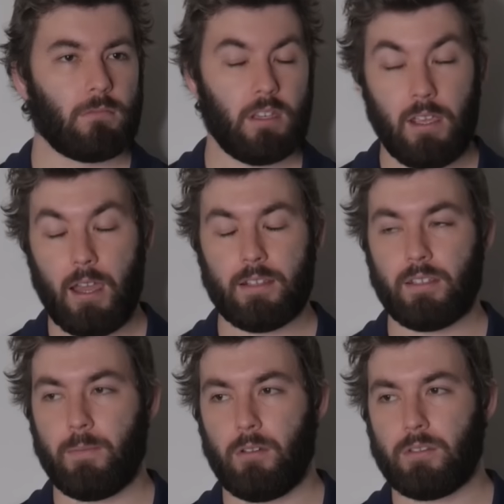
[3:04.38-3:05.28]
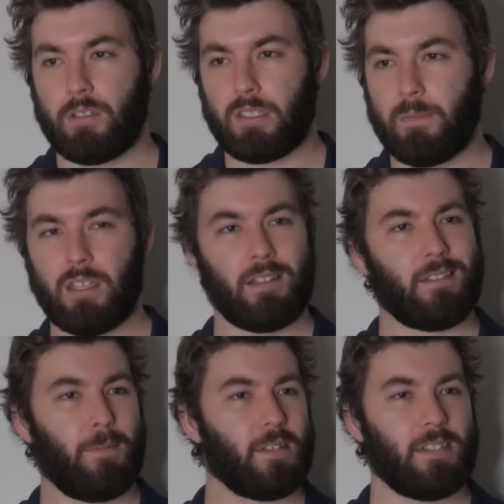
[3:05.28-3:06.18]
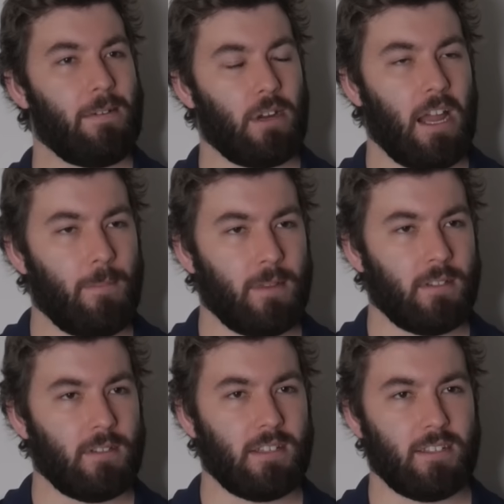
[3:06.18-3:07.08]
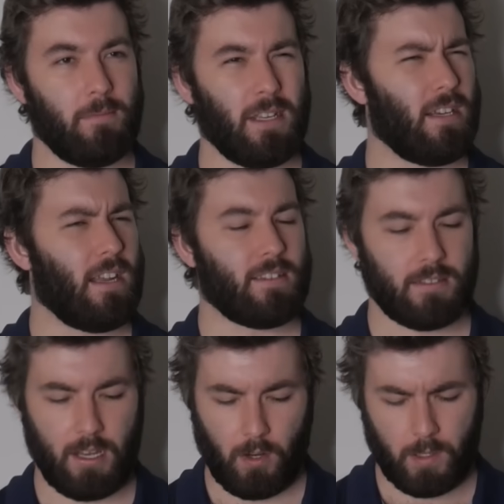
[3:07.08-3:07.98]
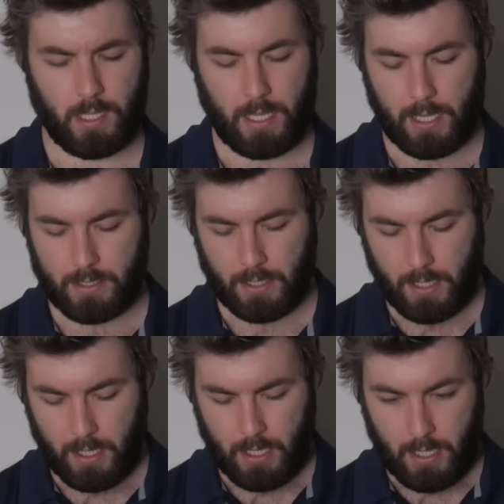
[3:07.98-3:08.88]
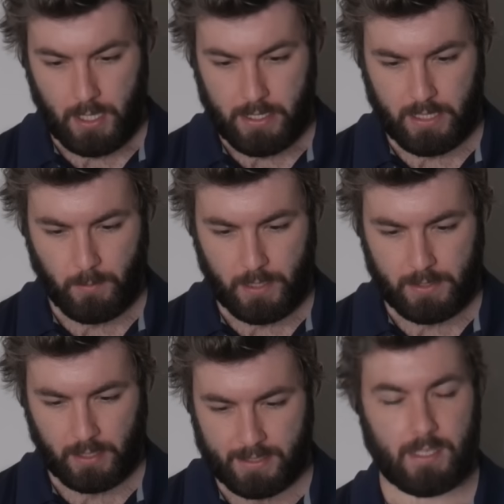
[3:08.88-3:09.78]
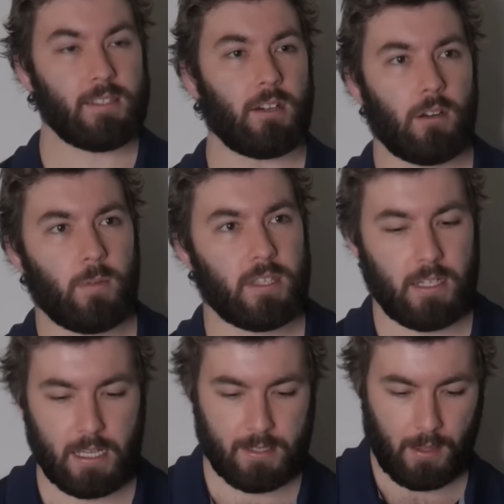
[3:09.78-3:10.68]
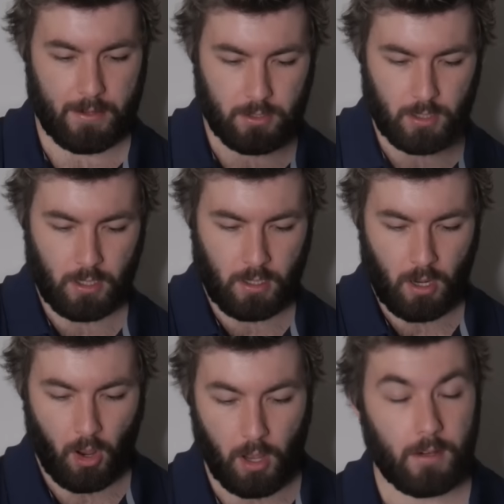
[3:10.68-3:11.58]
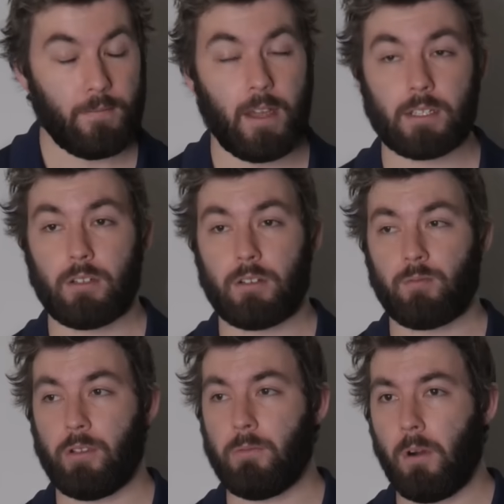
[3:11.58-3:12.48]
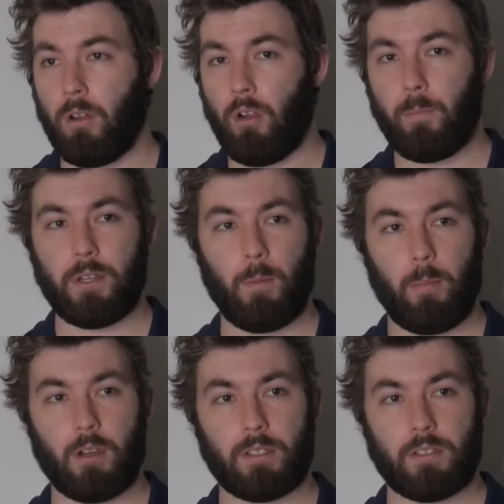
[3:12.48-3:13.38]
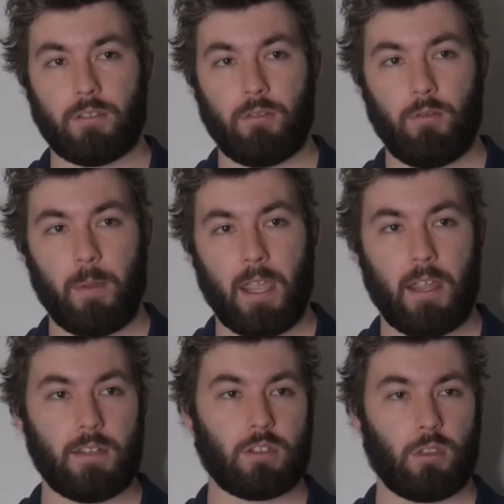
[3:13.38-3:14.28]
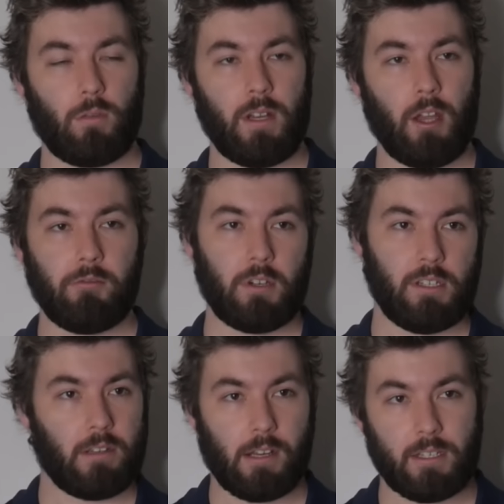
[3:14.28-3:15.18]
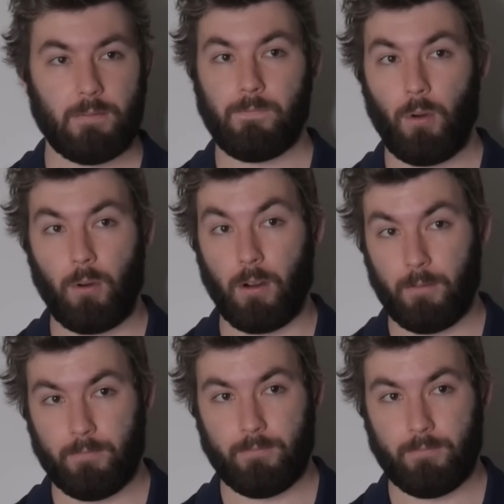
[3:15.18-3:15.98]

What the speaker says: Yeah, I suppose just because something's never happened doesn't mean it necessarily can't. Anyways, let's get started with today's lecture on vectors. Will you all open your books to page 394?